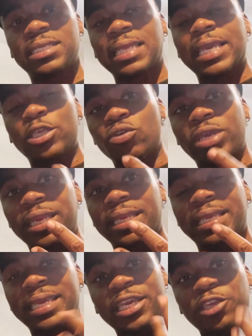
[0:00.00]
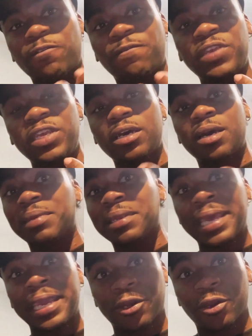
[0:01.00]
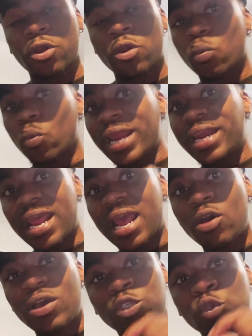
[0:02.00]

Like, you can kick your feet up later. Right now, it's